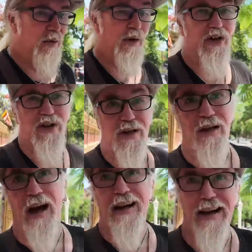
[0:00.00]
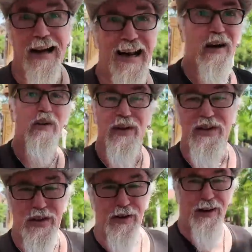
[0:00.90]
Which I, I now have
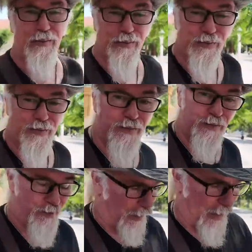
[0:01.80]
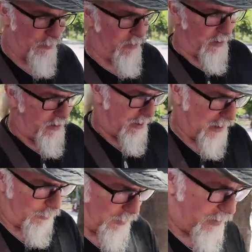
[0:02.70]
Instagram, but I haven't done
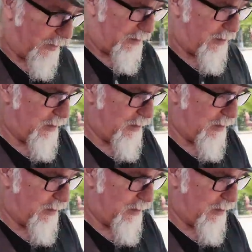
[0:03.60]
diddly with it.